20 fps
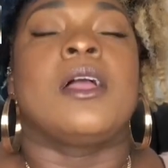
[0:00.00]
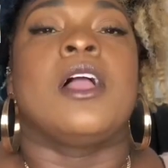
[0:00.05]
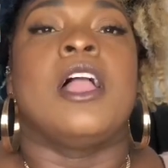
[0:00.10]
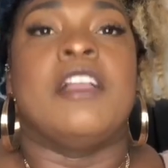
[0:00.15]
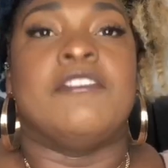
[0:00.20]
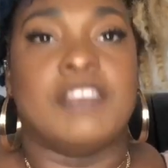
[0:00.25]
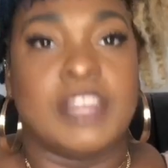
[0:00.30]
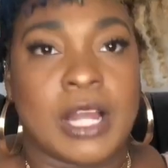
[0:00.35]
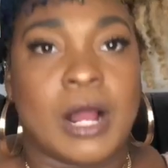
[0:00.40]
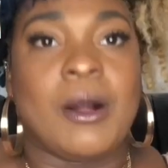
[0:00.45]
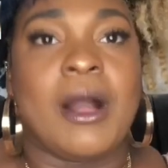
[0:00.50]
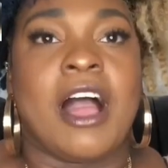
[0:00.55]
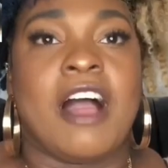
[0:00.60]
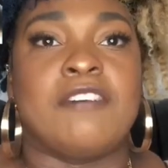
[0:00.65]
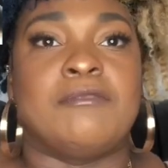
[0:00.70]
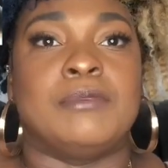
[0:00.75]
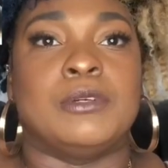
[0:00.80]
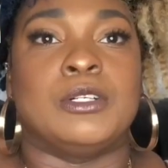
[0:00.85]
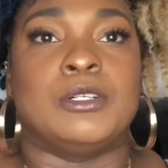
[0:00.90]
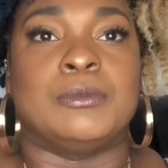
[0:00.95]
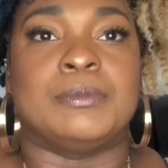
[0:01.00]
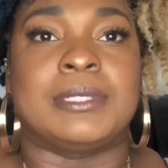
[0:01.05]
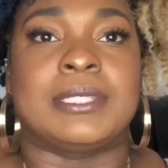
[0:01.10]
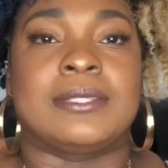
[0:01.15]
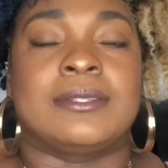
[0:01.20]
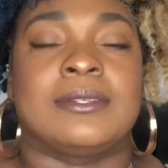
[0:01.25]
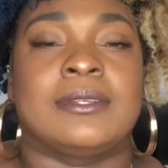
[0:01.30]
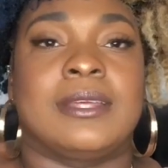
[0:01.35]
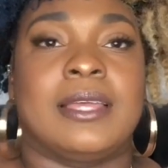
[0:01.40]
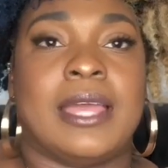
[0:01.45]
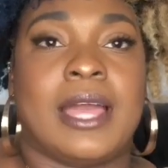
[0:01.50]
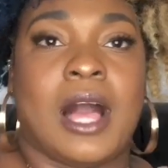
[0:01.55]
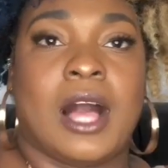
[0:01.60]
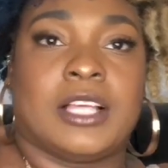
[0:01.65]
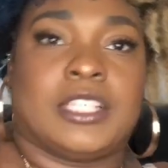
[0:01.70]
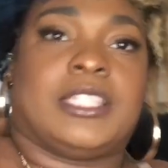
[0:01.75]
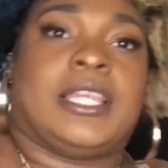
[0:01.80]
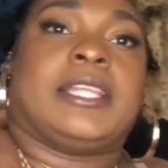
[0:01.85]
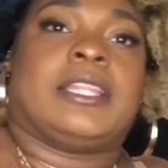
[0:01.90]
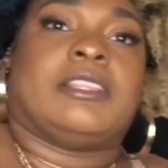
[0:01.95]
If you don't have boobs, it
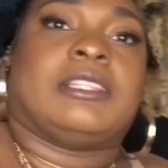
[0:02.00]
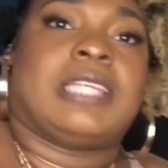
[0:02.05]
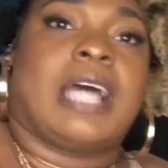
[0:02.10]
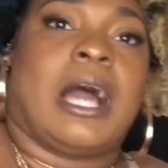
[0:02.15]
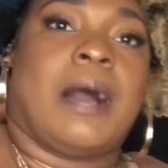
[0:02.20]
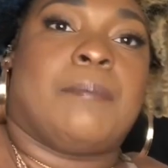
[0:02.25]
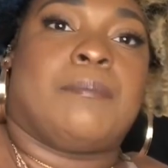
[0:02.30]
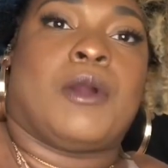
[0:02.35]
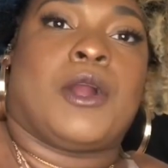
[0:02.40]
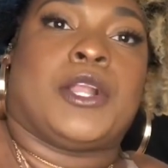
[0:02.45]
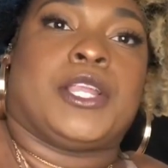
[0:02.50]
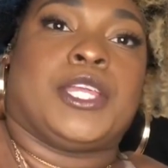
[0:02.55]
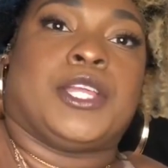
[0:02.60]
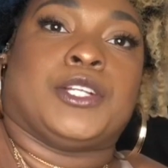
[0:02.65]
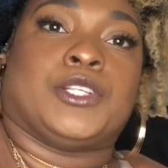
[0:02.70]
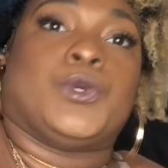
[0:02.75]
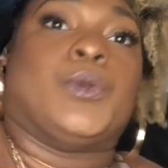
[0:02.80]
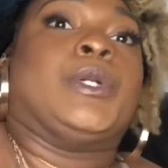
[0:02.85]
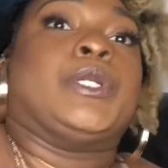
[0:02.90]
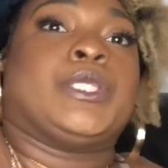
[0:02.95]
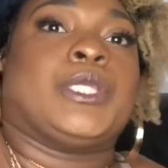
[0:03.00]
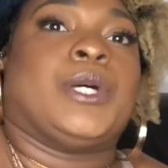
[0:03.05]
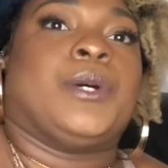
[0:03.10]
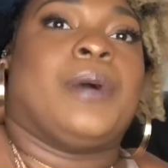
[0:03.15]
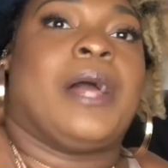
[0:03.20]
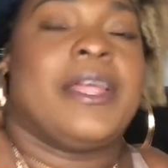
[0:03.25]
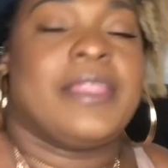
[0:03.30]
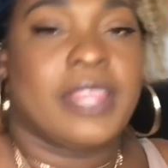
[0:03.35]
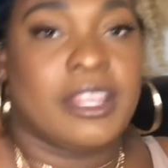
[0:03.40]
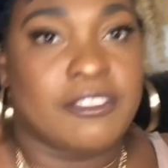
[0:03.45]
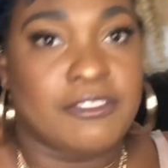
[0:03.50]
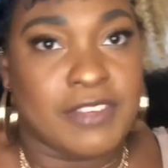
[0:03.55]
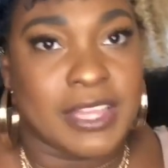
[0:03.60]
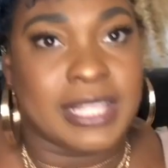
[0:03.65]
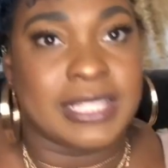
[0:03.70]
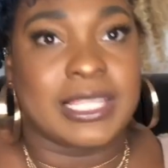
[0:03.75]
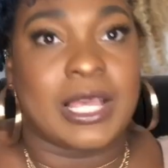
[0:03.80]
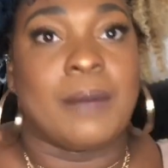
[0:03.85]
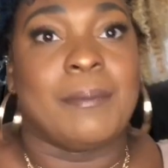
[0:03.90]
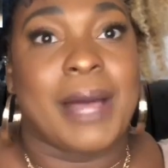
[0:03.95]
hugs like the top part of your torso and then
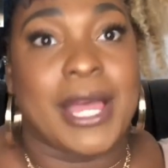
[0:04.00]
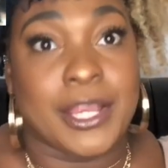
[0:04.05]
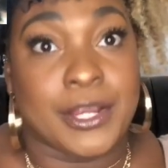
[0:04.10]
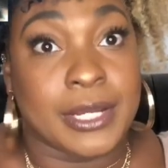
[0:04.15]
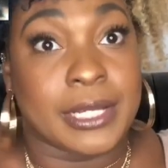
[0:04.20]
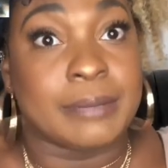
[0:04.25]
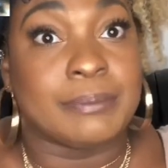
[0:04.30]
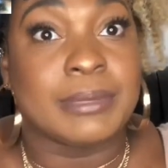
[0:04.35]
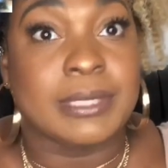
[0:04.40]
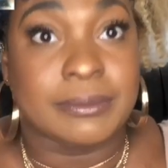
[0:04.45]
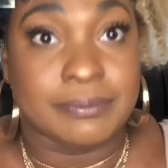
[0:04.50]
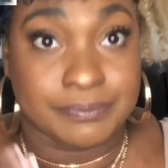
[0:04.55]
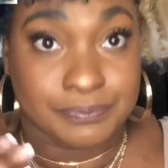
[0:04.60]
fans out by your hips.